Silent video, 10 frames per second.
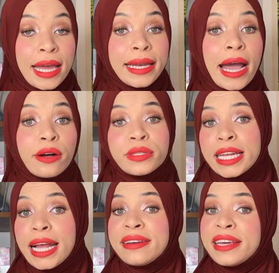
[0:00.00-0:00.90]
Now,
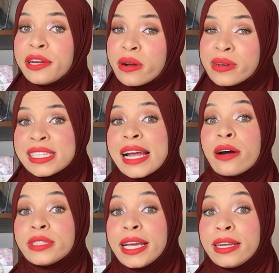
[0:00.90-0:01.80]
today Negro is an
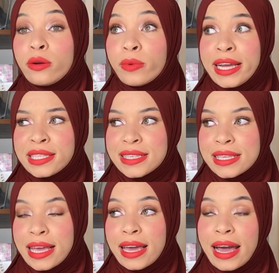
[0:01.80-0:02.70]
outdated way to
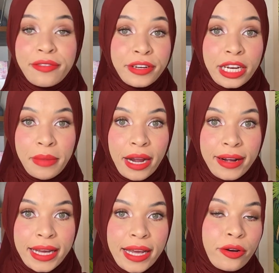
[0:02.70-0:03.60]
say African
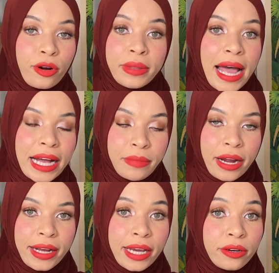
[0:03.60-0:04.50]
American or Black
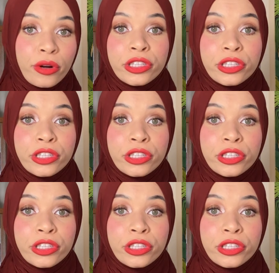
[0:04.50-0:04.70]
American or